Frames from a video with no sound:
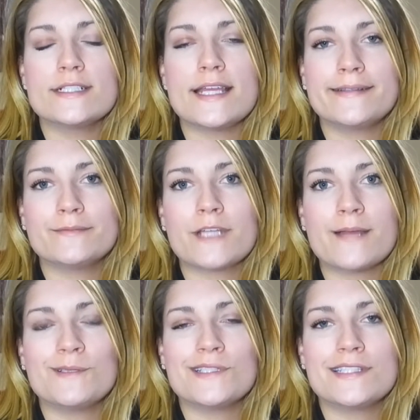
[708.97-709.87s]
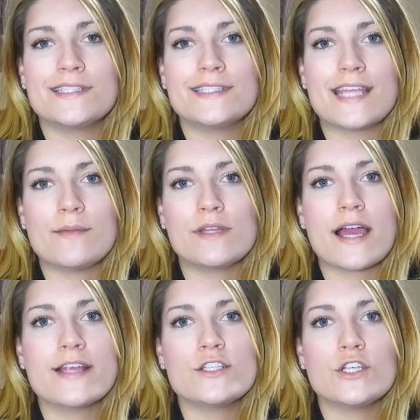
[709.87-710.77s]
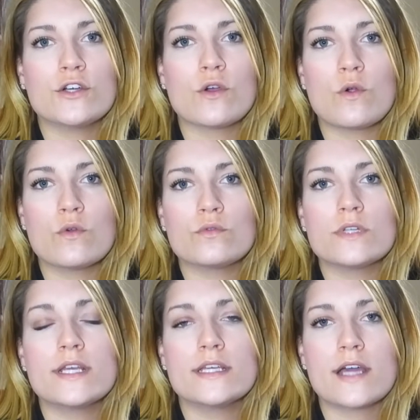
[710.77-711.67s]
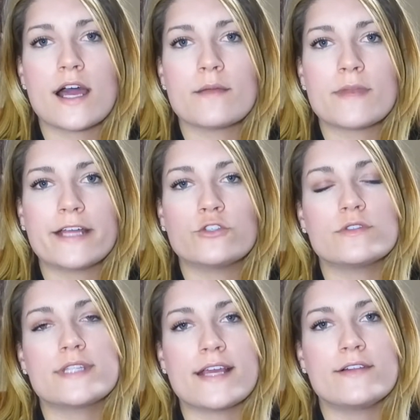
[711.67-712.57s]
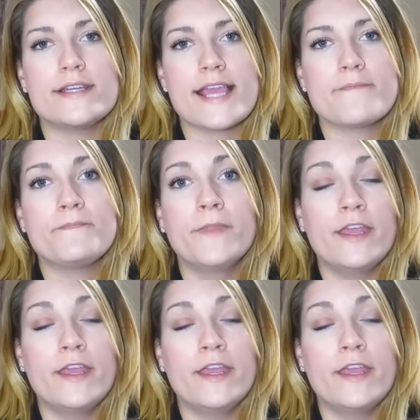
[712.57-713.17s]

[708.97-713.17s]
to take some time to stabilize your own natural cycle again.